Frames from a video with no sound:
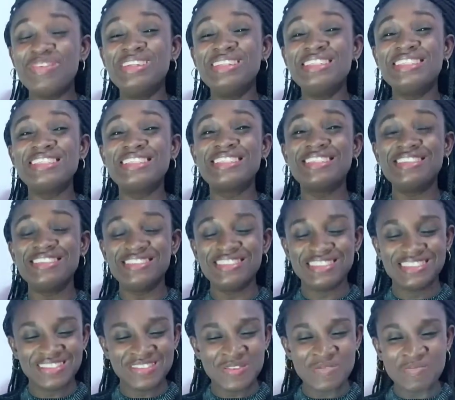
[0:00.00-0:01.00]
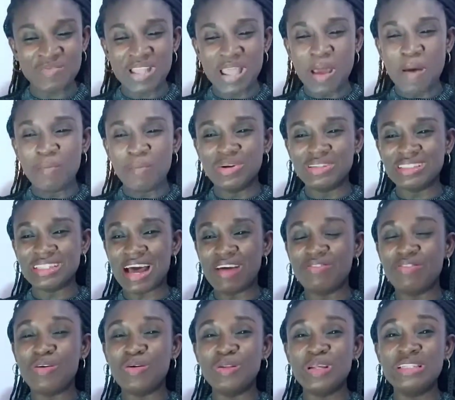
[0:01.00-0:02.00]
is good, but
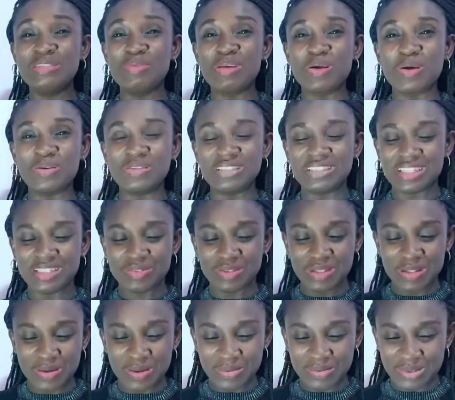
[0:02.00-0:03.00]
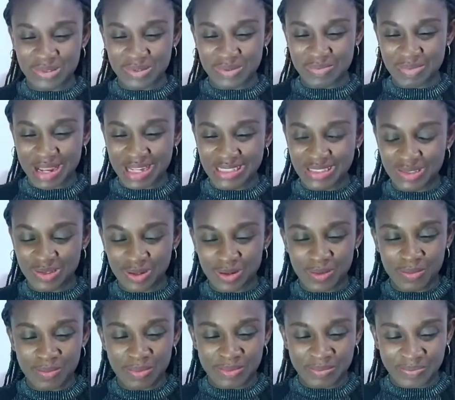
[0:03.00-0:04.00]
I've always been content when it comes to my job.